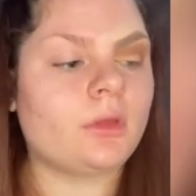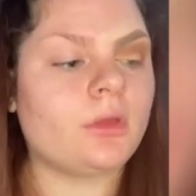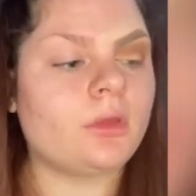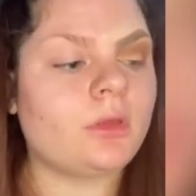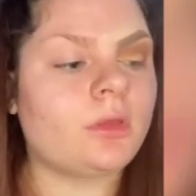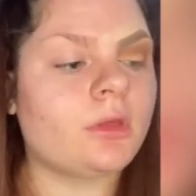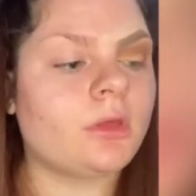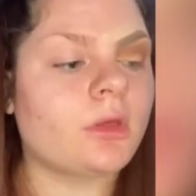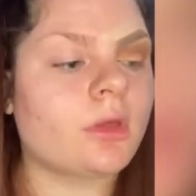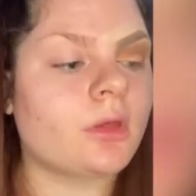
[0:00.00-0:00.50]

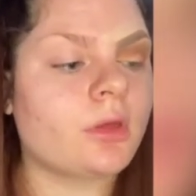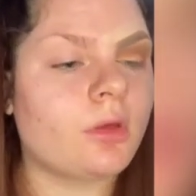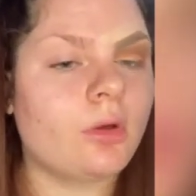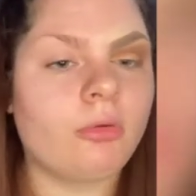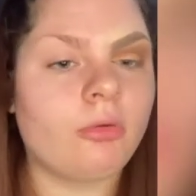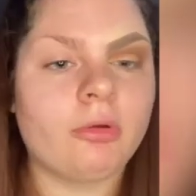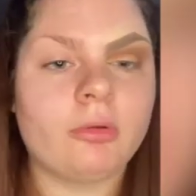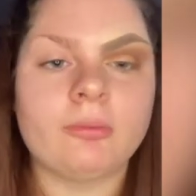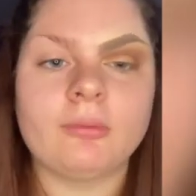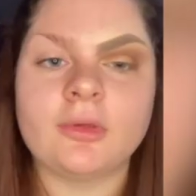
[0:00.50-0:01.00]
you can go
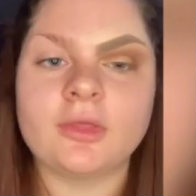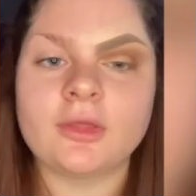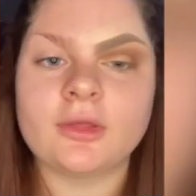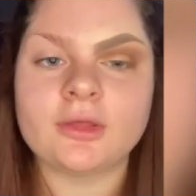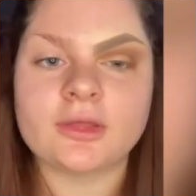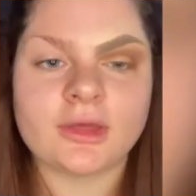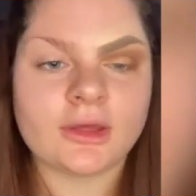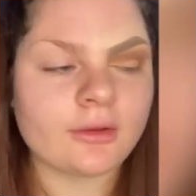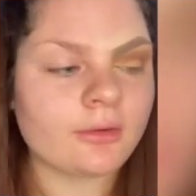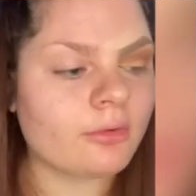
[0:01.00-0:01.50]
in with the
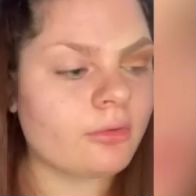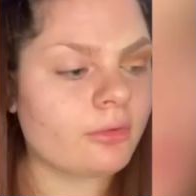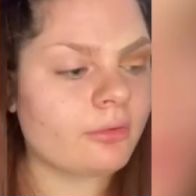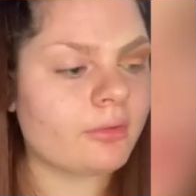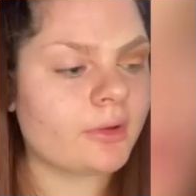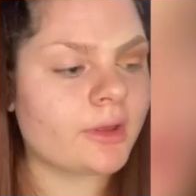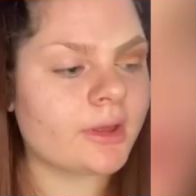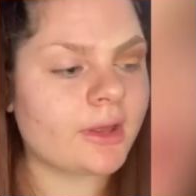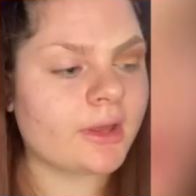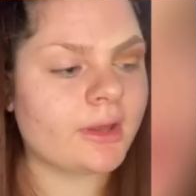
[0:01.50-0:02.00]
skin colour
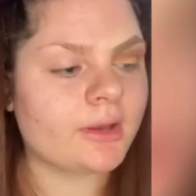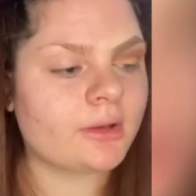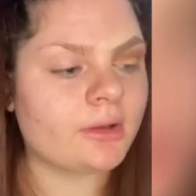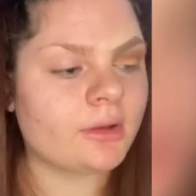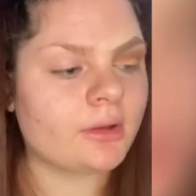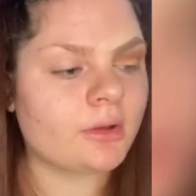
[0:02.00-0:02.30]
again